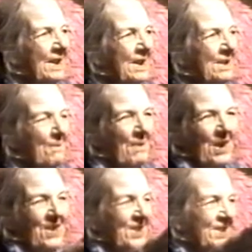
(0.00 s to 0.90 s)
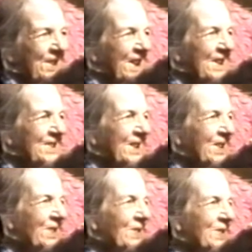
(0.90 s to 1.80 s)
And they married down
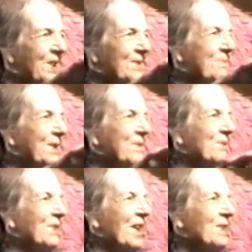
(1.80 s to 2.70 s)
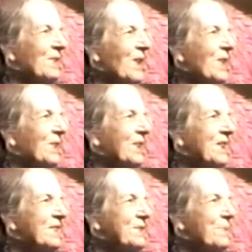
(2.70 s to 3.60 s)
here on that big flat rock.
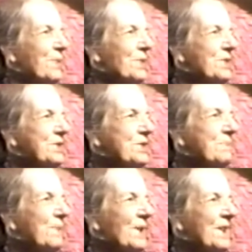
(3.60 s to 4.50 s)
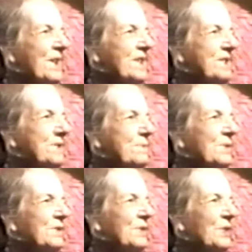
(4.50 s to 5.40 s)
That's the prettiest place
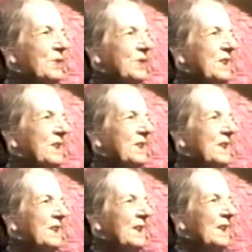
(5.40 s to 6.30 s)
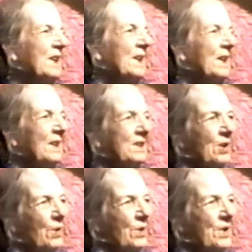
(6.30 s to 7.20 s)
before they
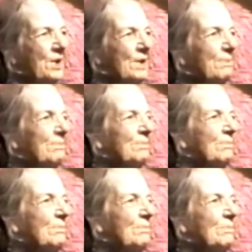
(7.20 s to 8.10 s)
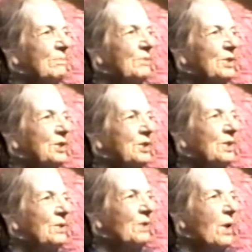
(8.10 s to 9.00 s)
tore it up with
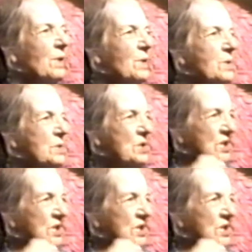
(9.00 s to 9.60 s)
the roads